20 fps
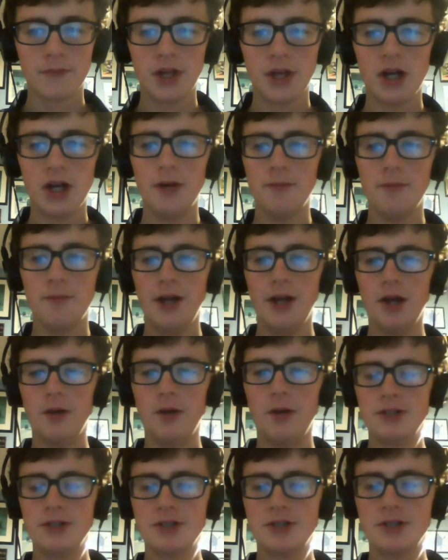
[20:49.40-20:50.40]
Hello,
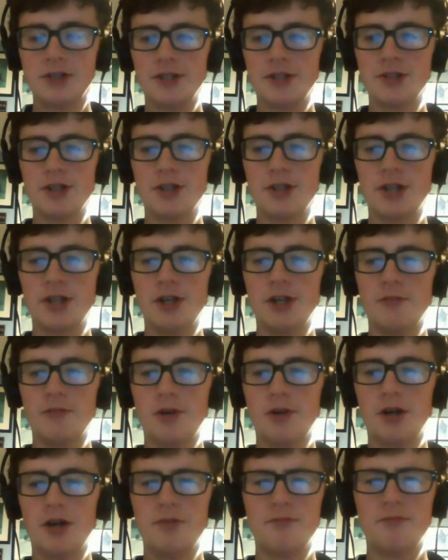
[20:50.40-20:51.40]
internet.
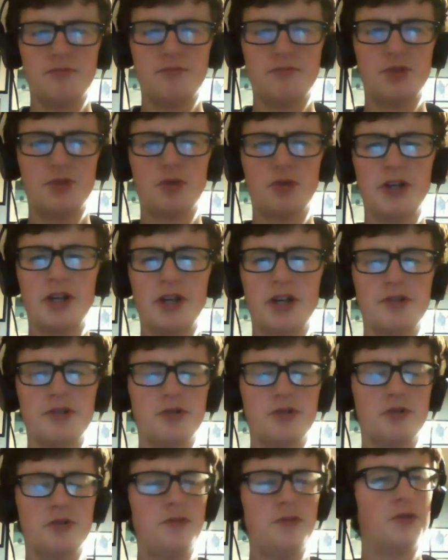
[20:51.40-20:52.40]
I'm talking. I don't
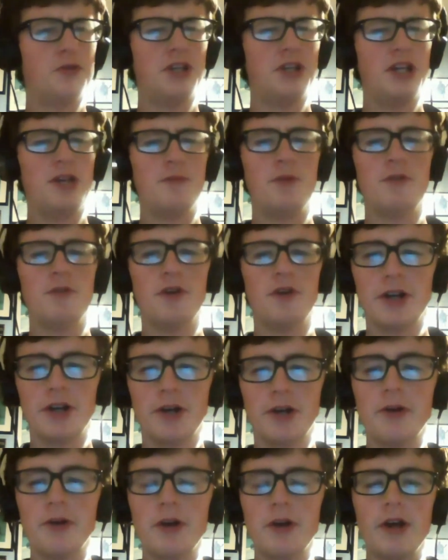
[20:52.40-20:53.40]
know if you can hear me right
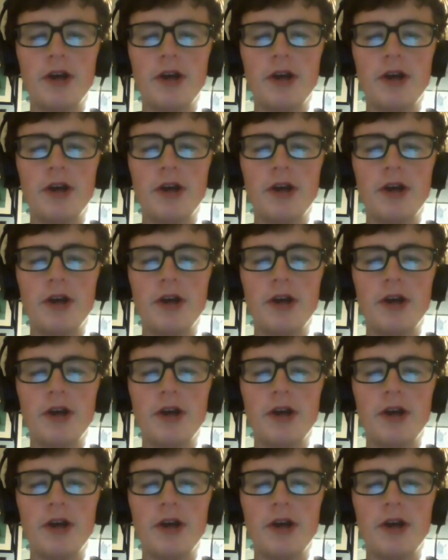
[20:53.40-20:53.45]
now.